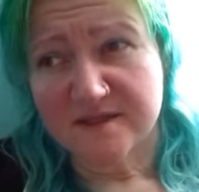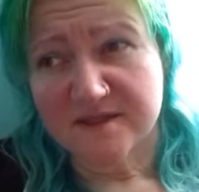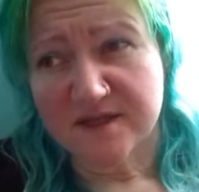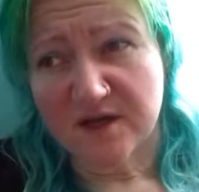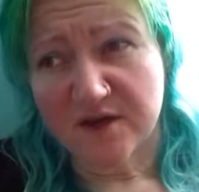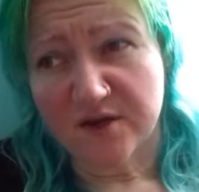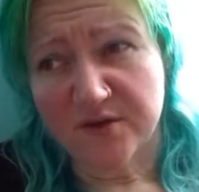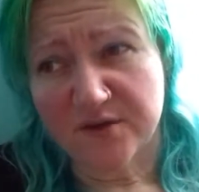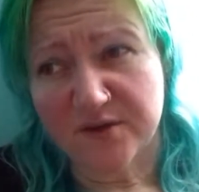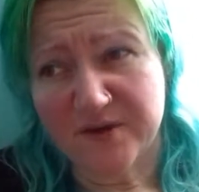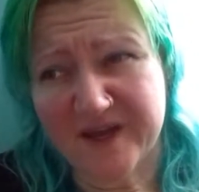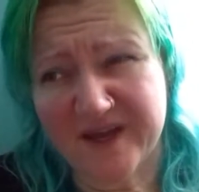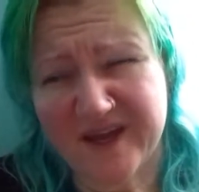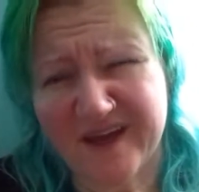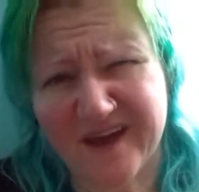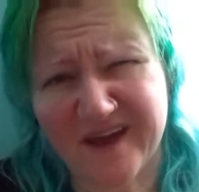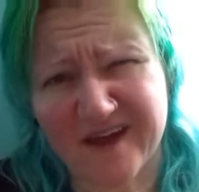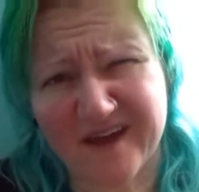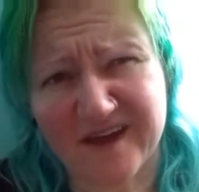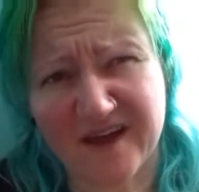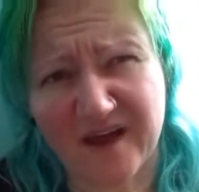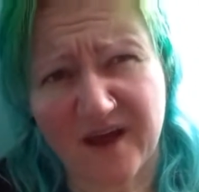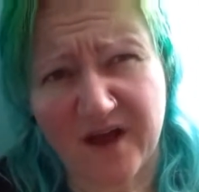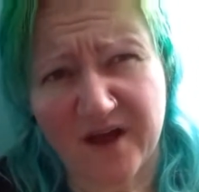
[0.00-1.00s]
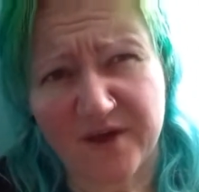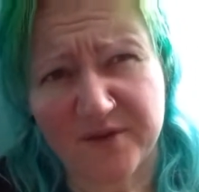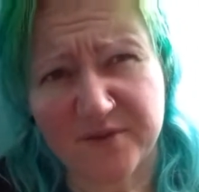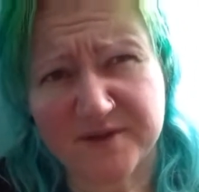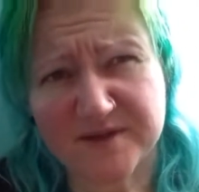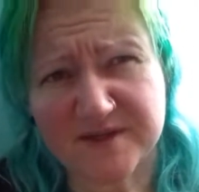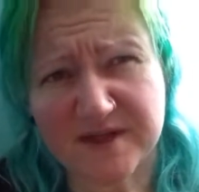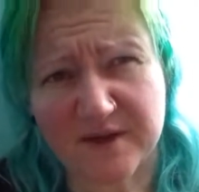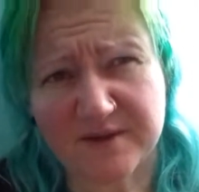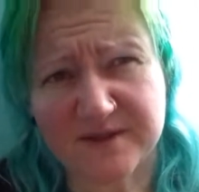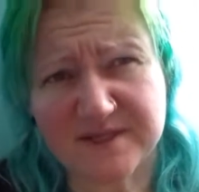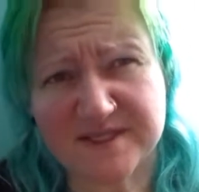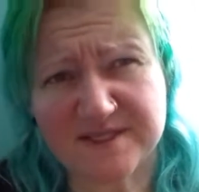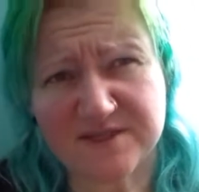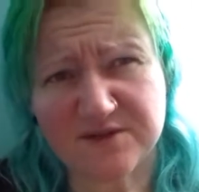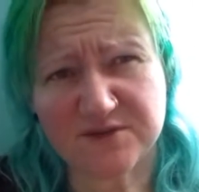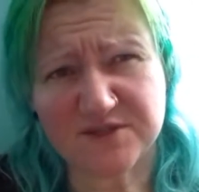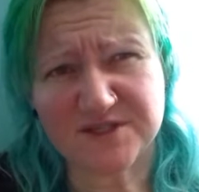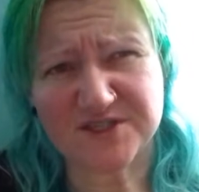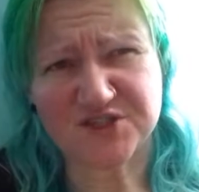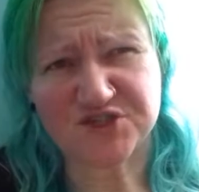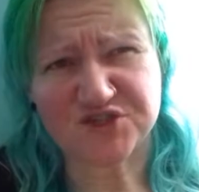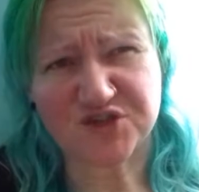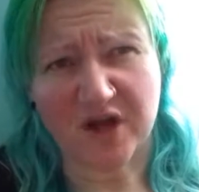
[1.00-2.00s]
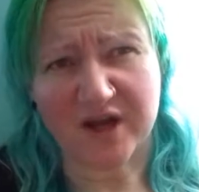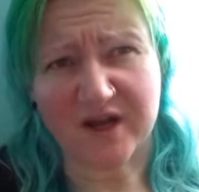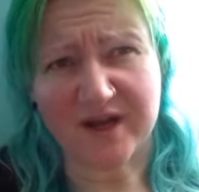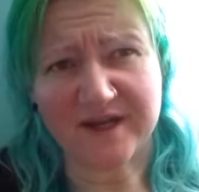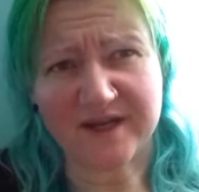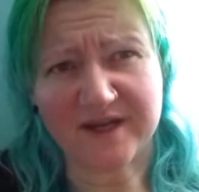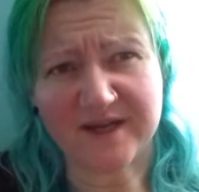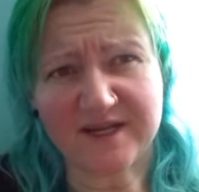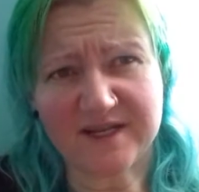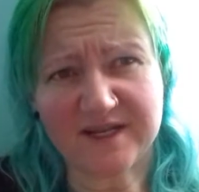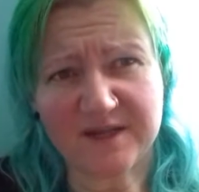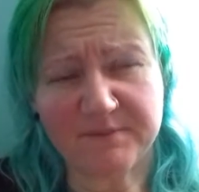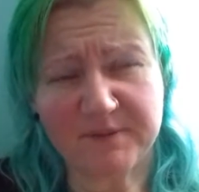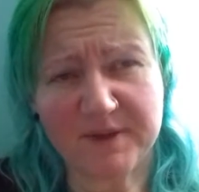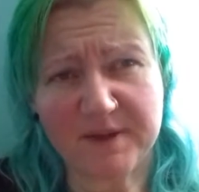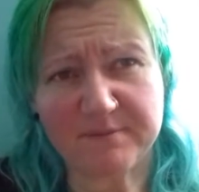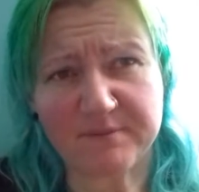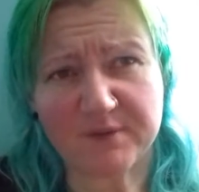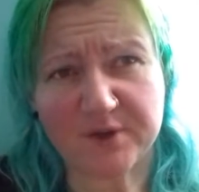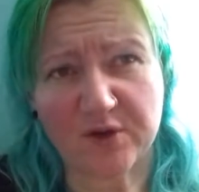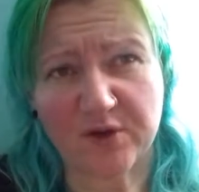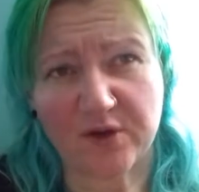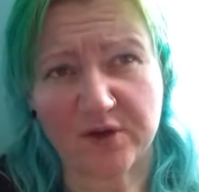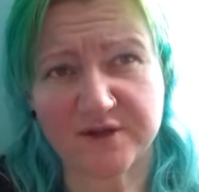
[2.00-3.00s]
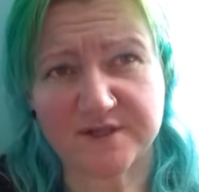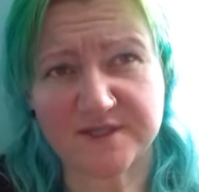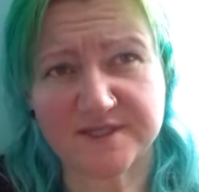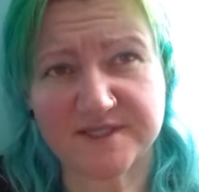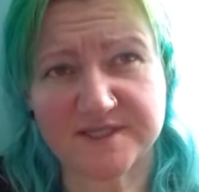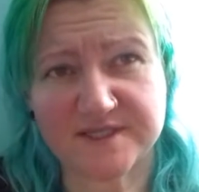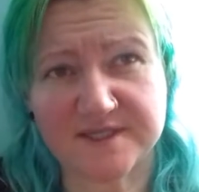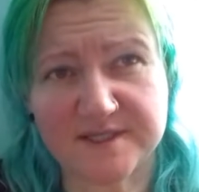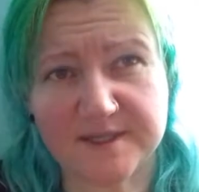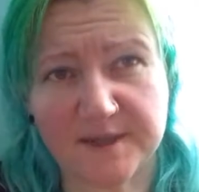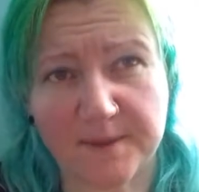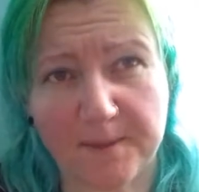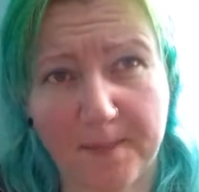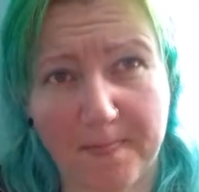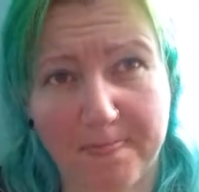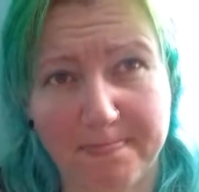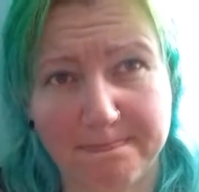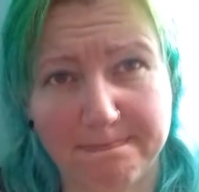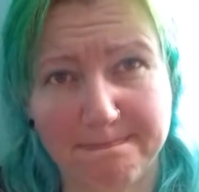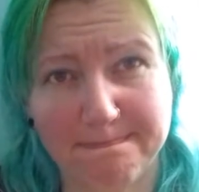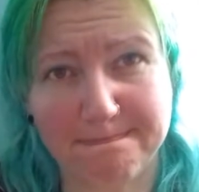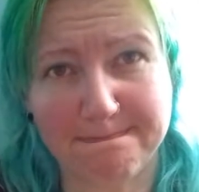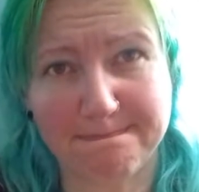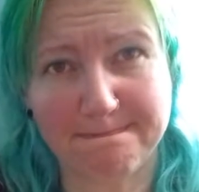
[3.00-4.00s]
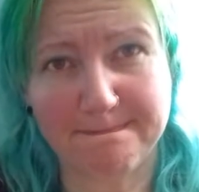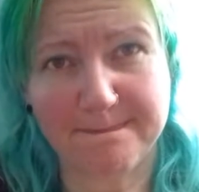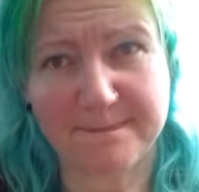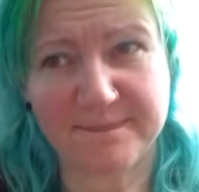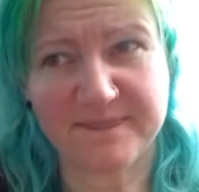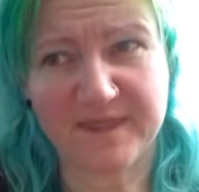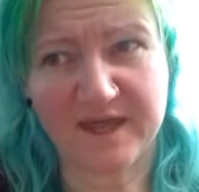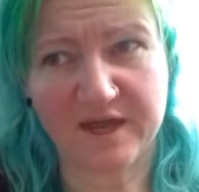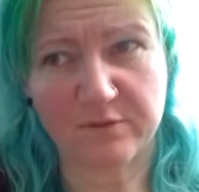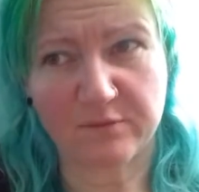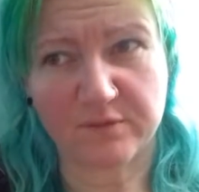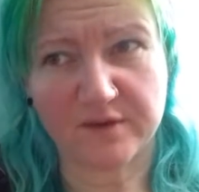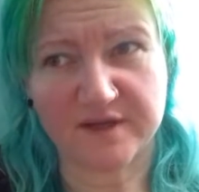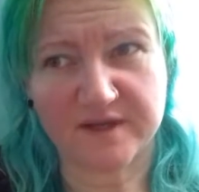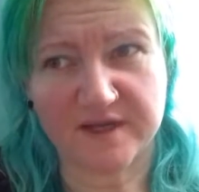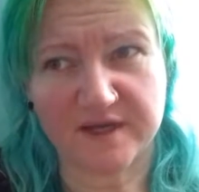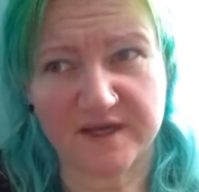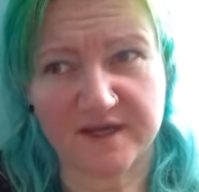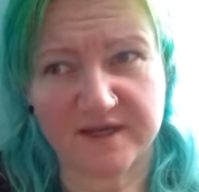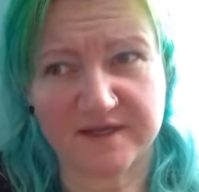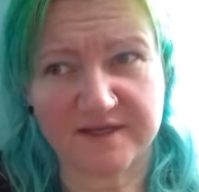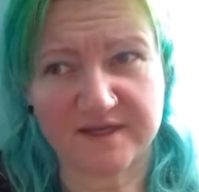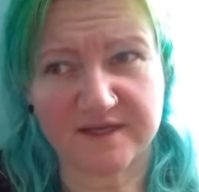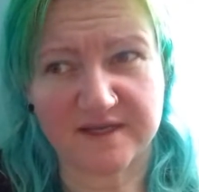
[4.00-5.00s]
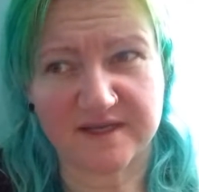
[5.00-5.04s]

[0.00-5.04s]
So yeah, I was still struggling a little bit because there were